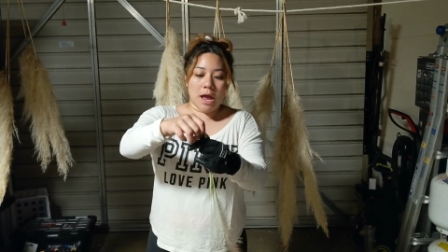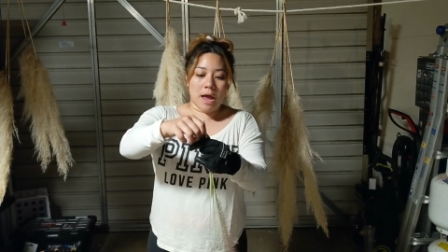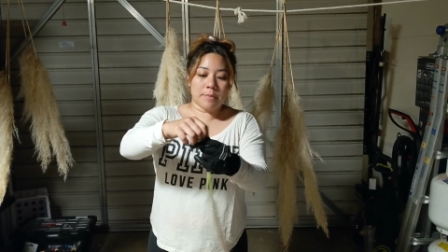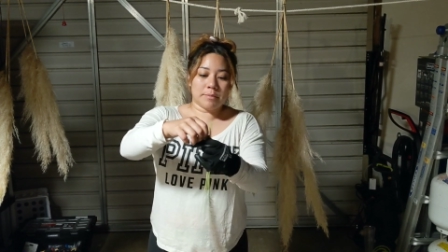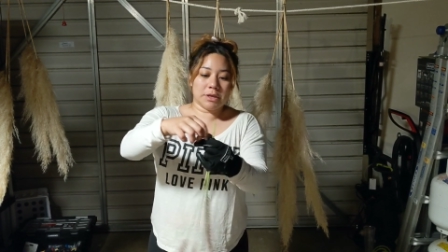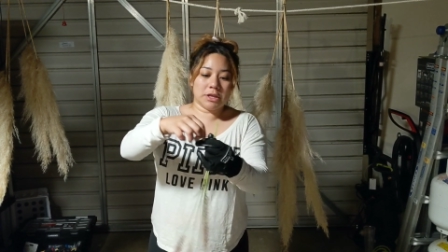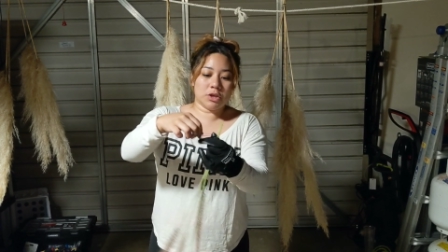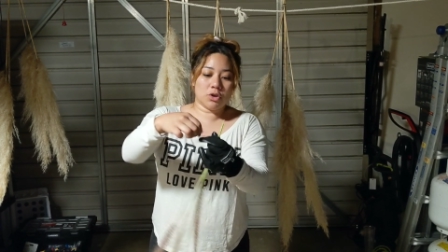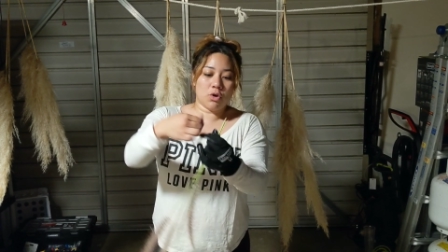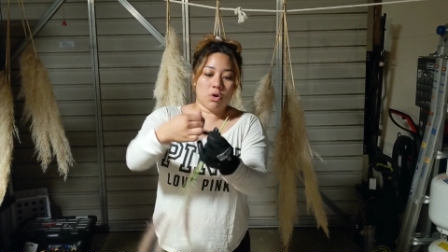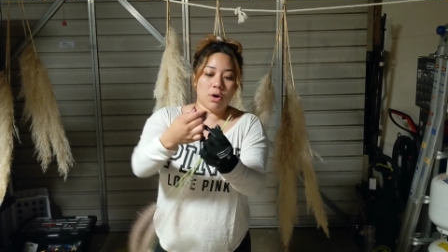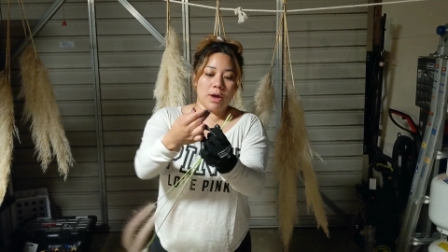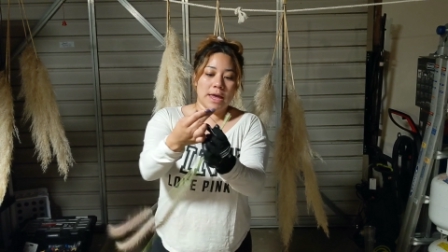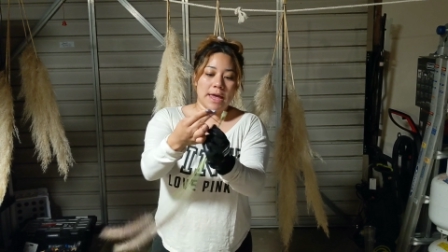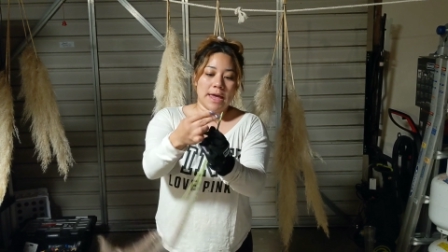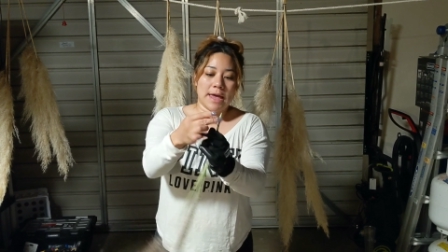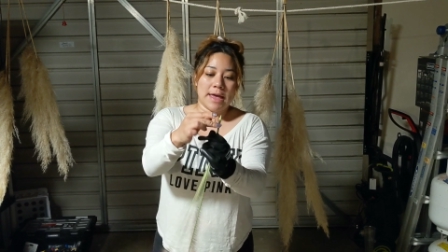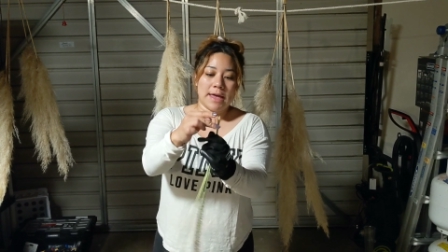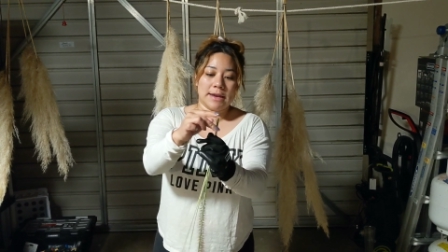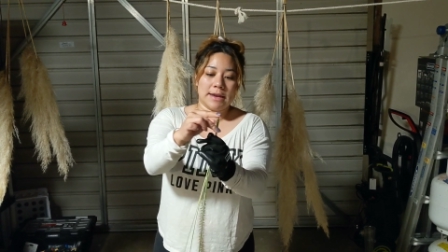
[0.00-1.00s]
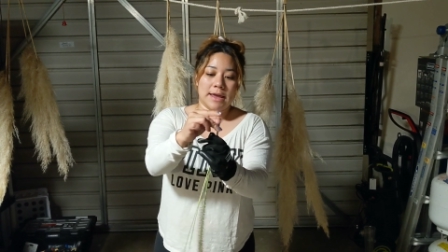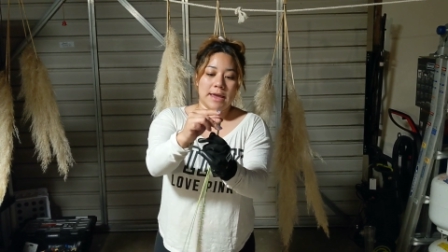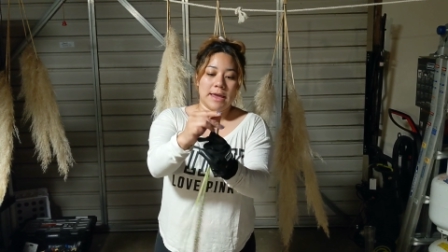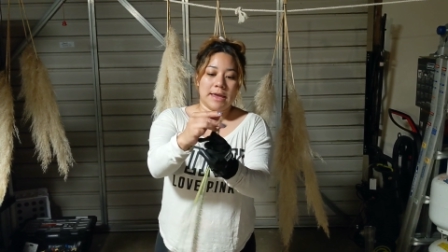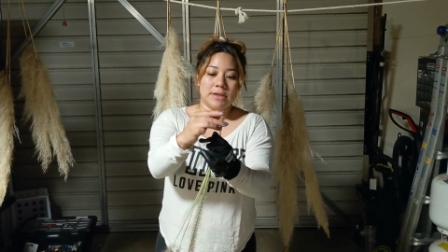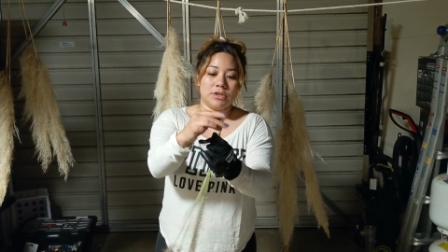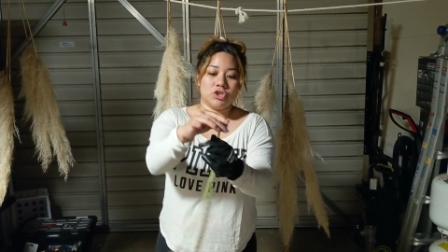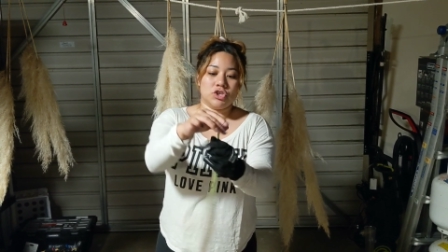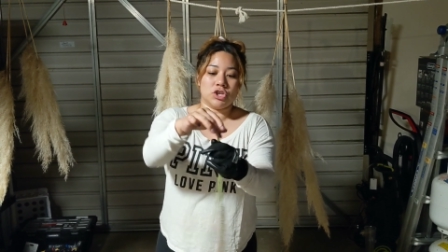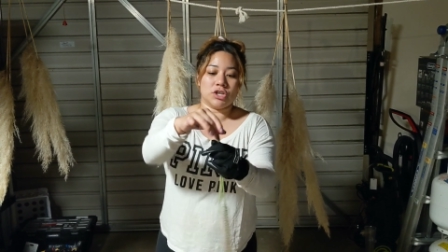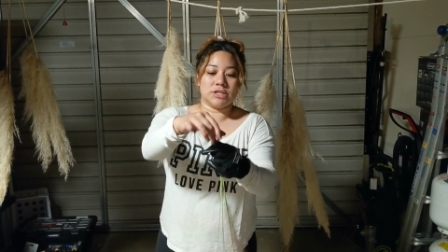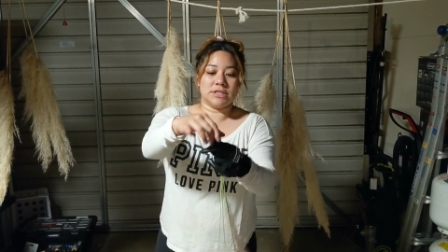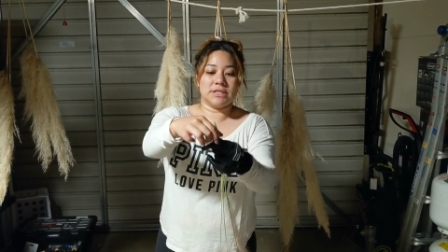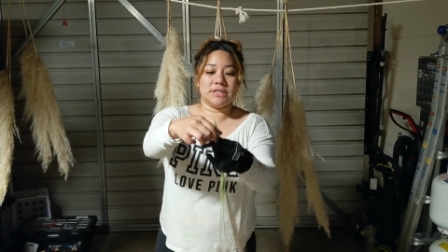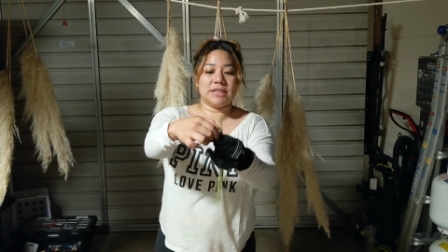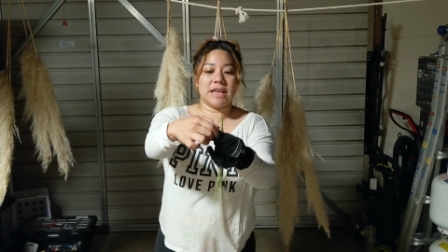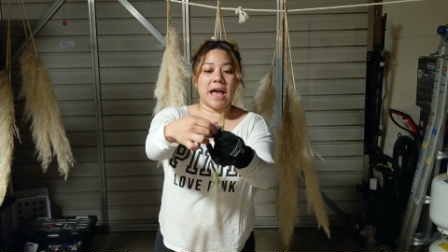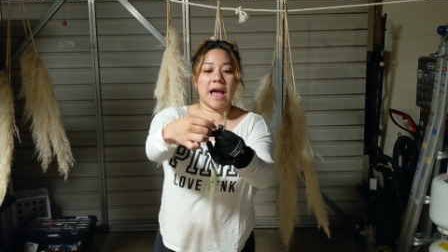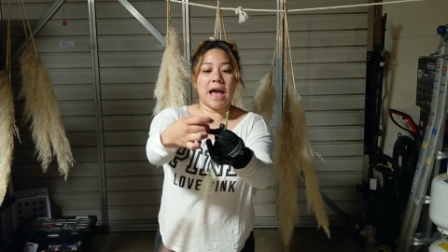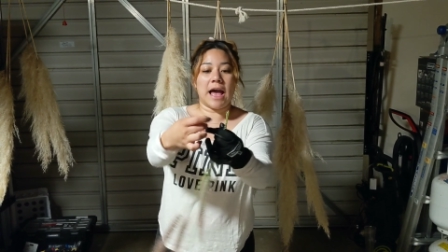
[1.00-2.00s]
I'm gonna go ahead and
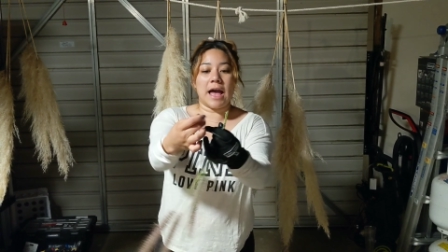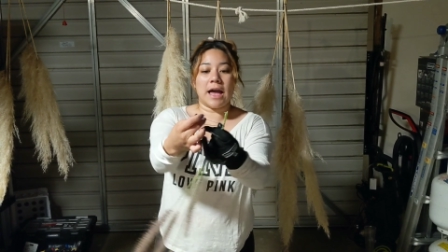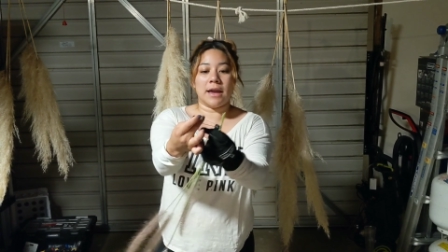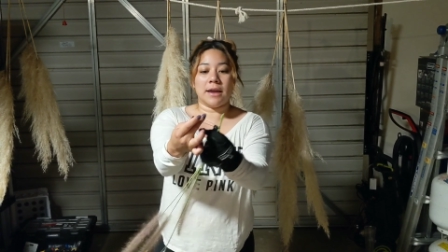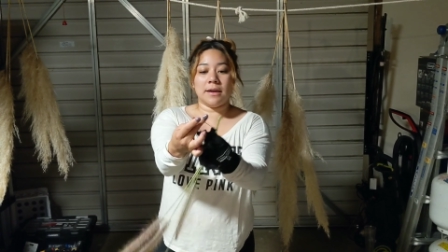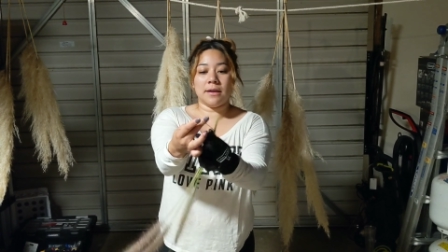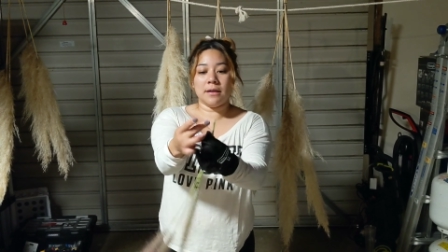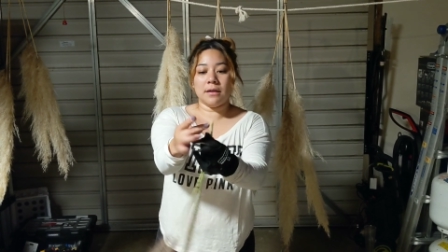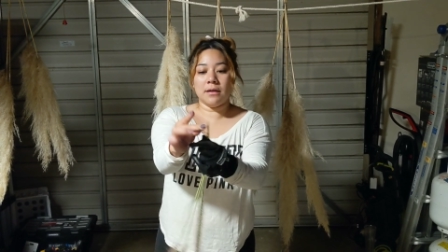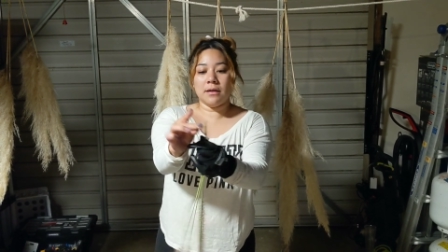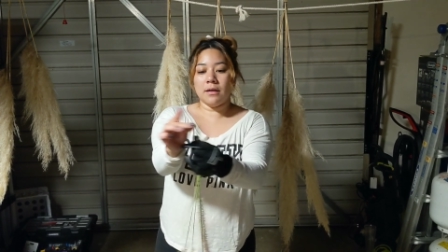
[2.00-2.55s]
just tie